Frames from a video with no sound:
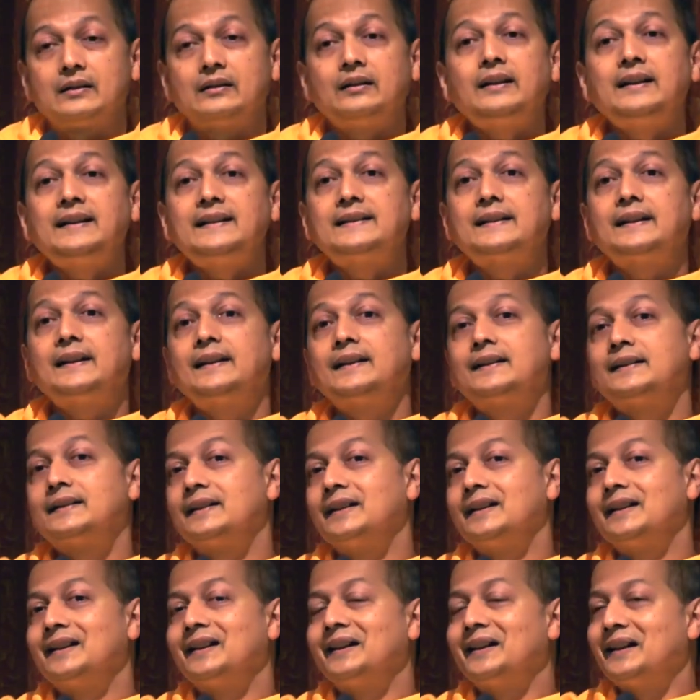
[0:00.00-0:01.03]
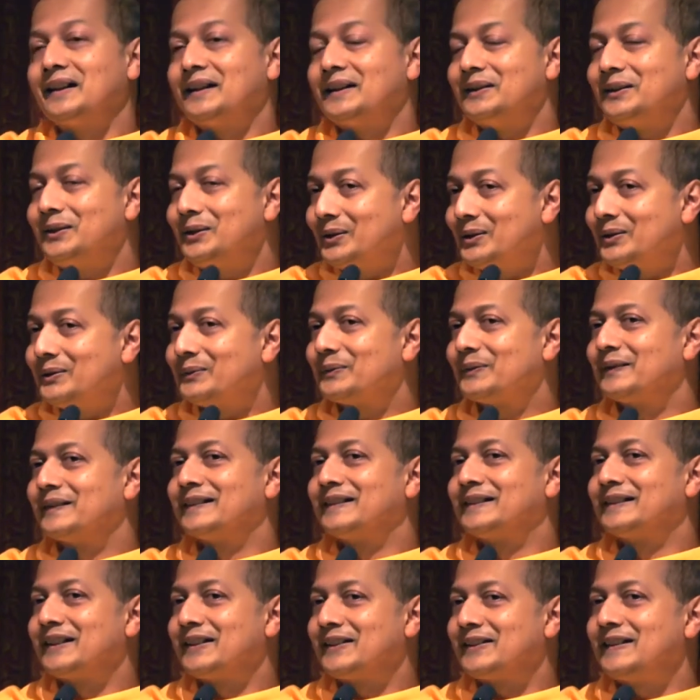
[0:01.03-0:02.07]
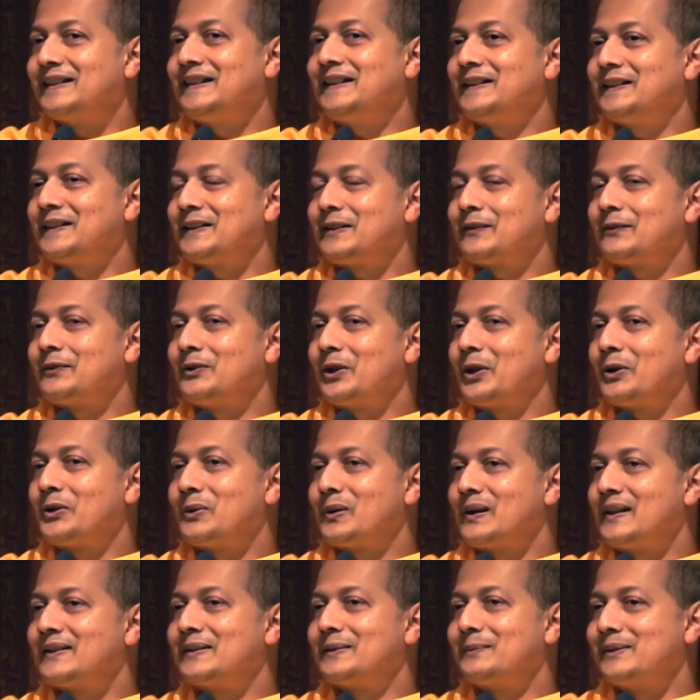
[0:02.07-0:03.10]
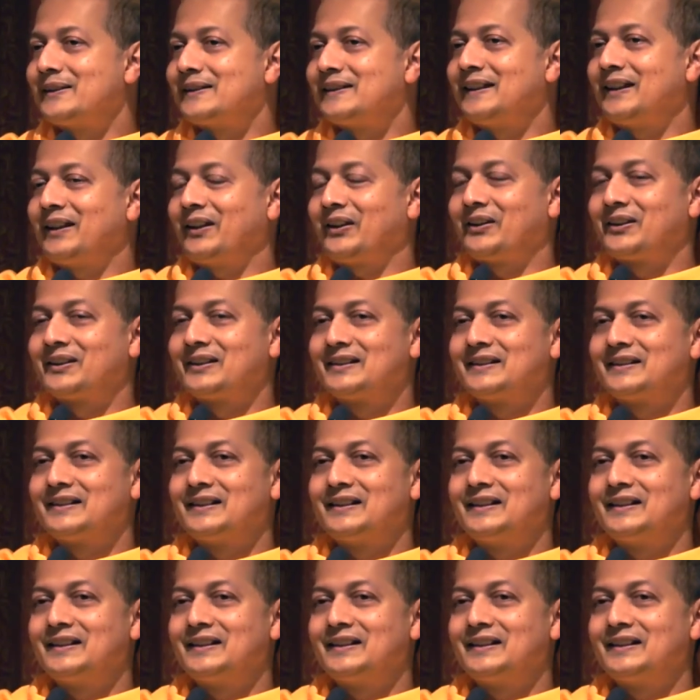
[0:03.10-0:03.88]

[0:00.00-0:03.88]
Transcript: He says, you know, the secret of non dualism is this